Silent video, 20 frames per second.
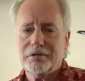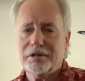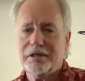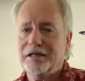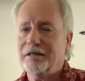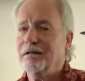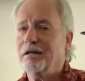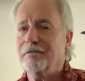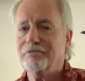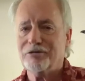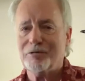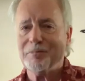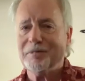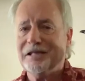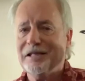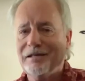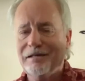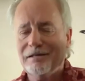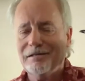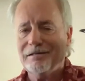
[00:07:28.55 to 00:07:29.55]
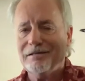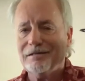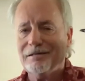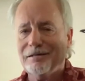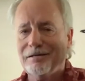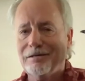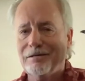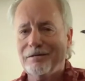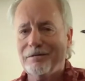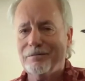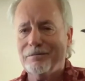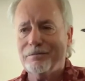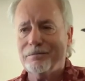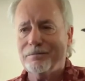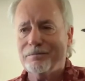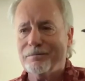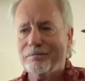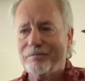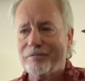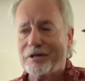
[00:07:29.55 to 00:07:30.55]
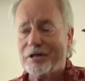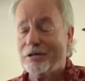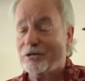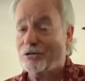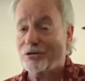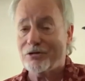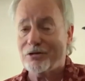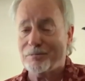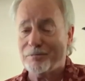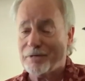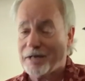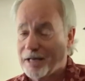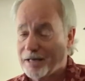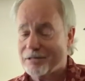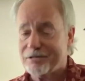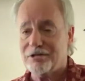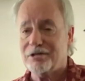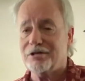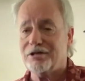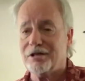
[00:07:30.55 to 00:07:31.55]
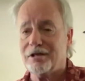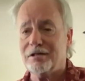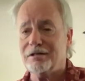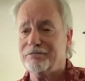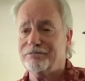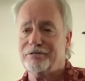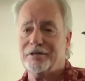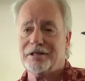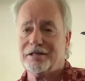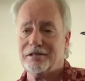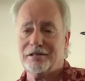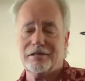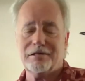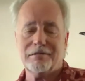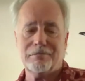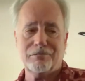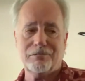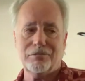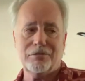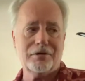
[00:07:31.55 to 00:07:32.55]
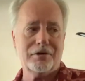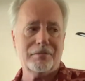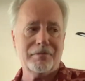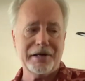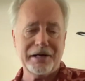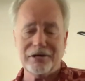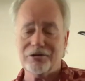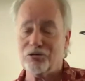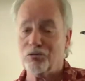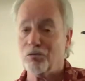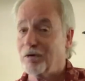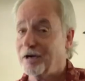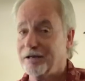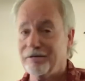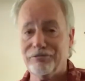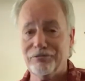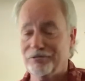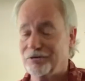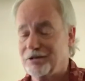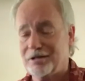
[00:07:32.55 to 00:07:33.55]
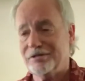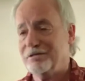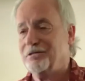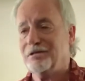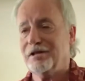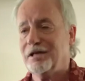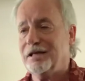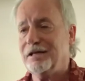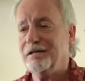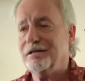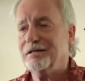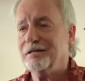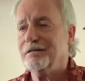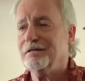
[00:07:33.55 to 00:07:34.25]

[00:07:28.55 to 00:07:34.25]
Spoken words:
He loves me because there's some nasty side effects that a man's wife doesn't like.